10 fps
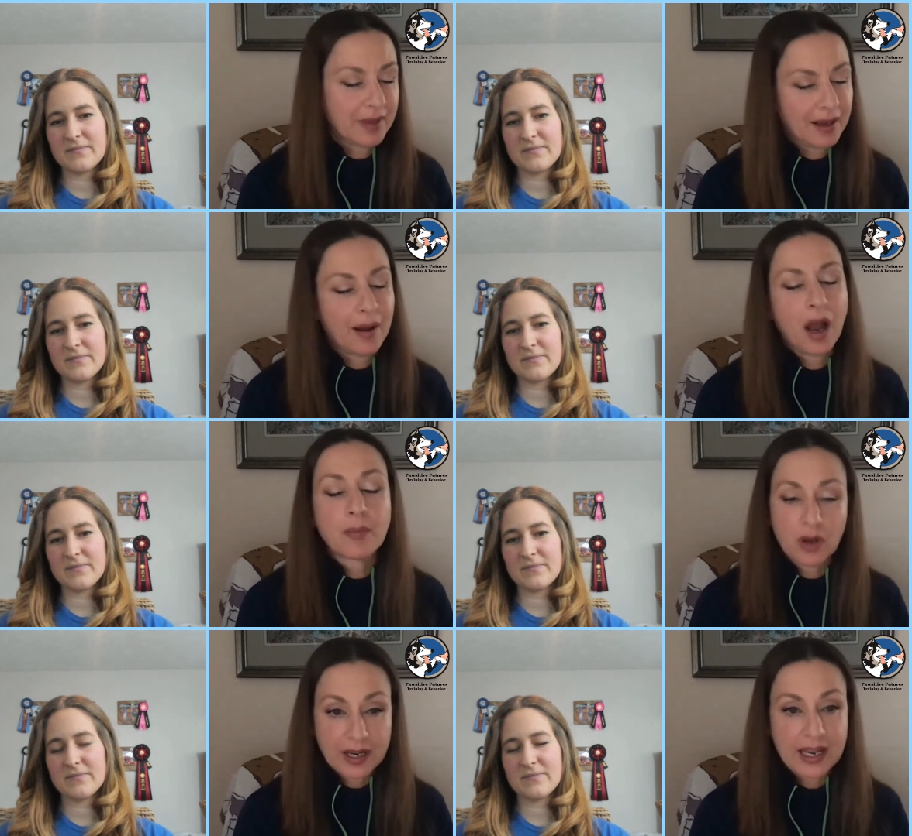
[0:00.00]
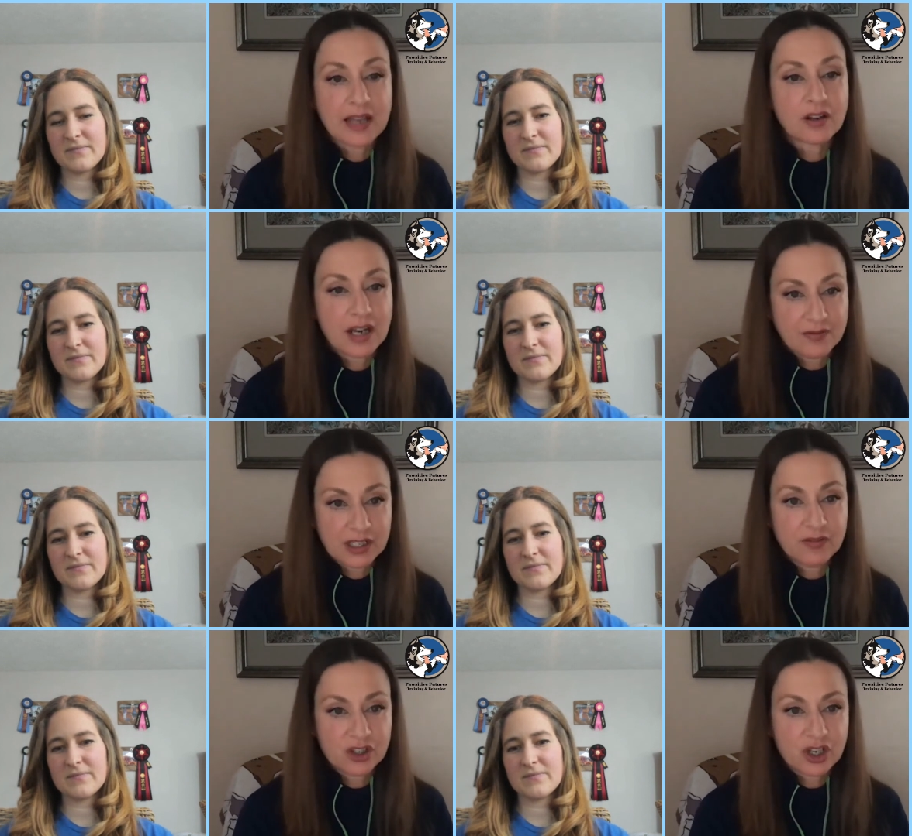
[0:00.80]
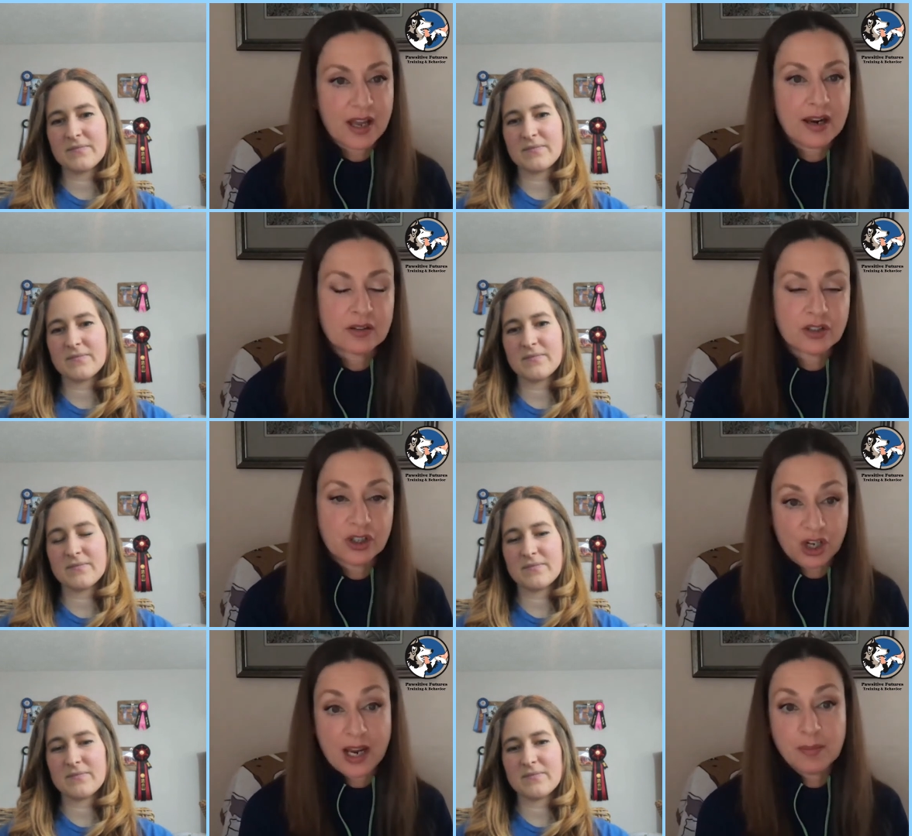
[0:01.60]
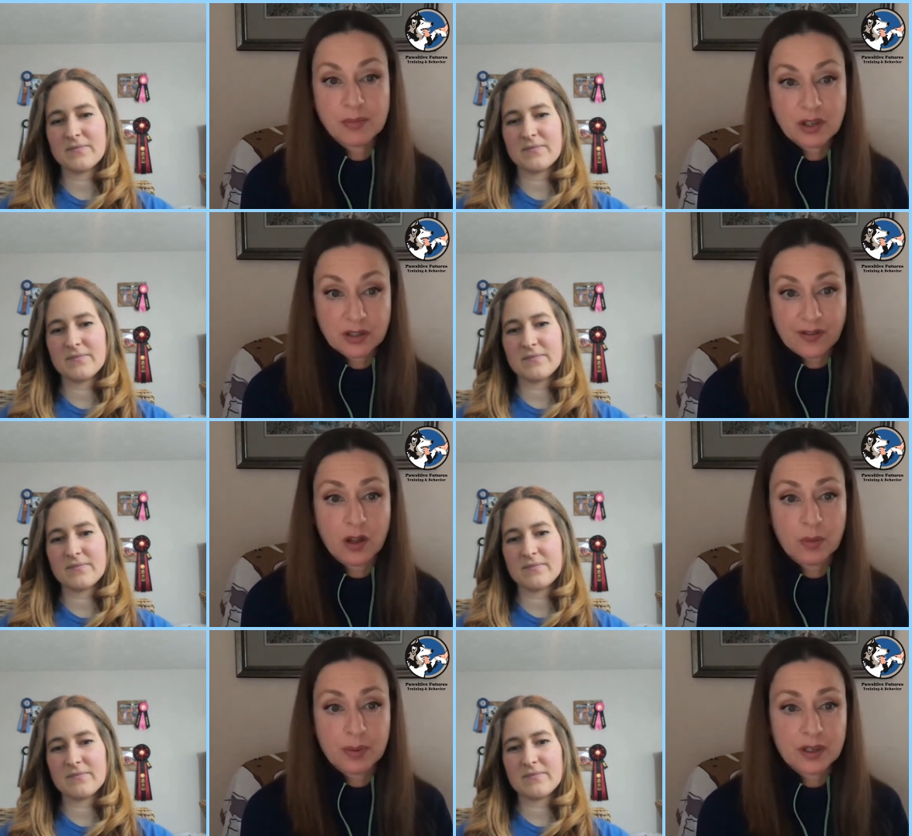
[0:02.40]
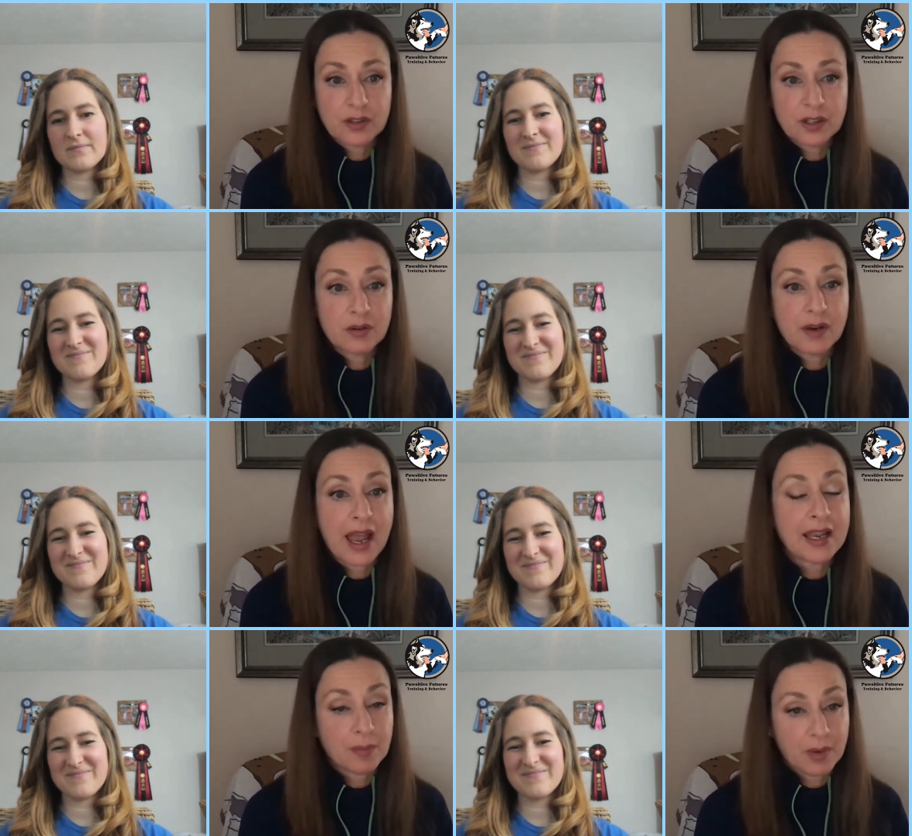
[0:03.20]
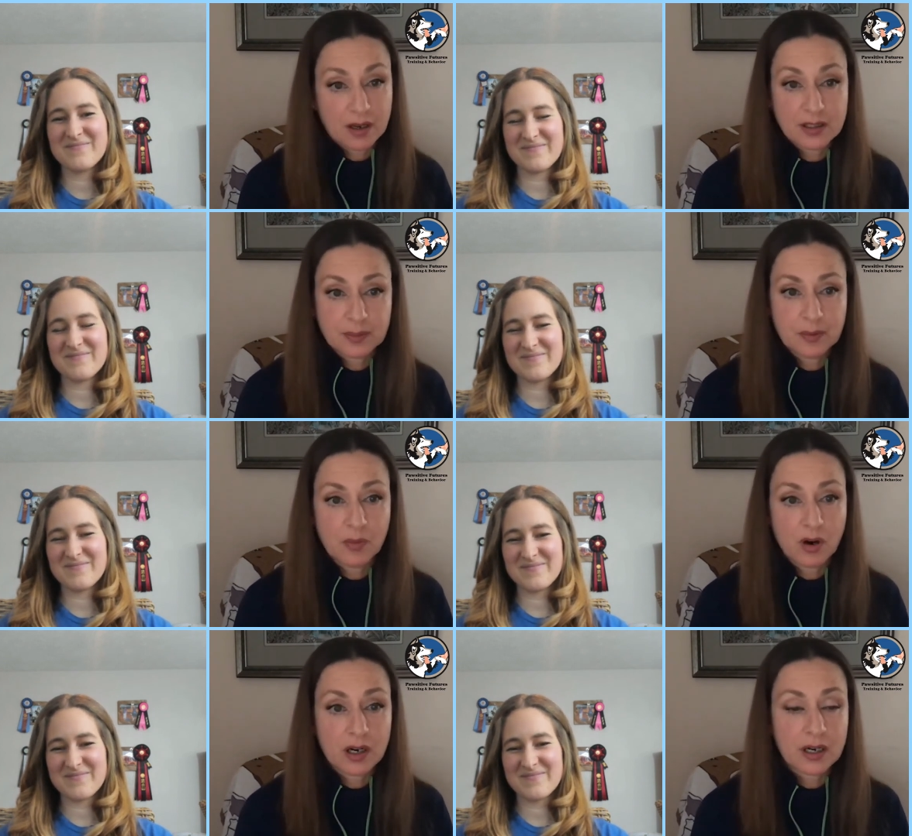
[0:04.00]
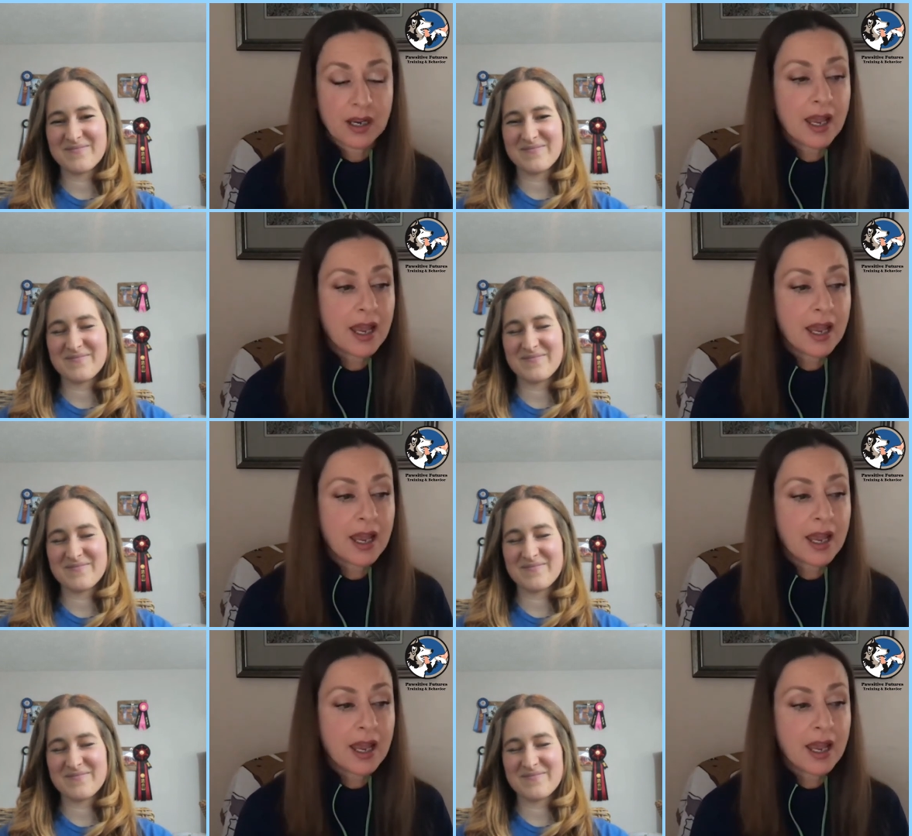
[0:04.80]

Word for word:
Speaker 1: I'm again going to have to give a shout out to James, our developer in the UK, and my husband, Mark.